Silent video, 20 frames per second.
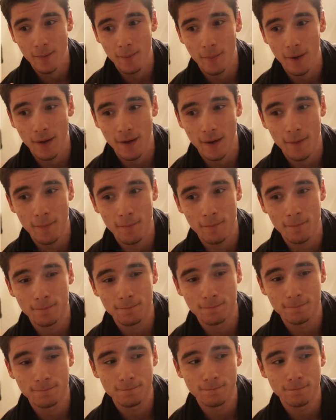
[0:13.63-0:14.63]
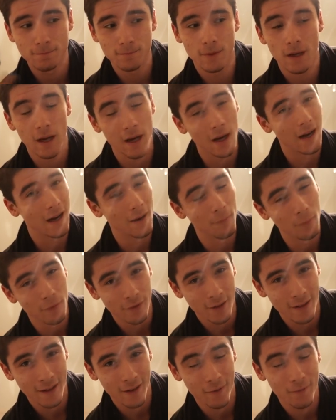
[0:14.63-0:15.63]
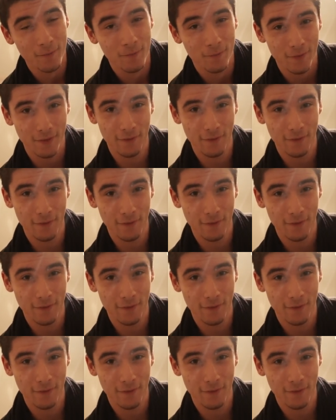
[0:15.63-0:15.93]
But I'm moving out